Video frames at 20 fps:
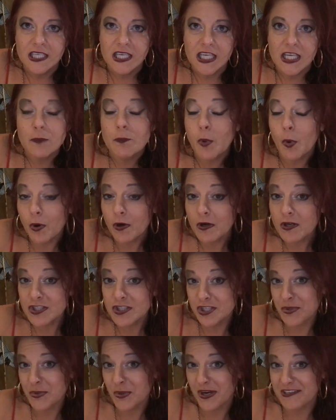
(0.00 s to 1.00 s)
important
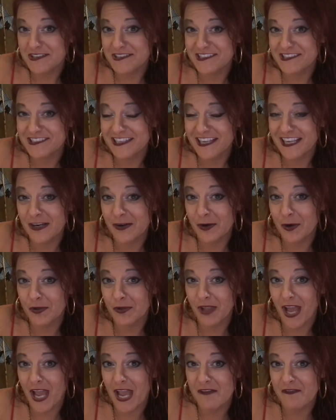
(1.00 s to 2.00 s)
to us in our
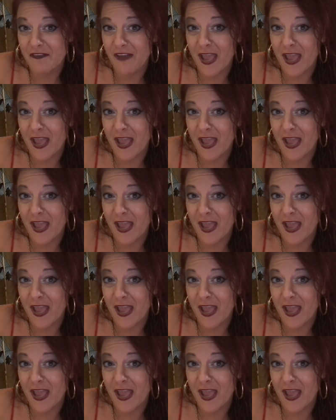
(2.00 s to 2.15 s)
life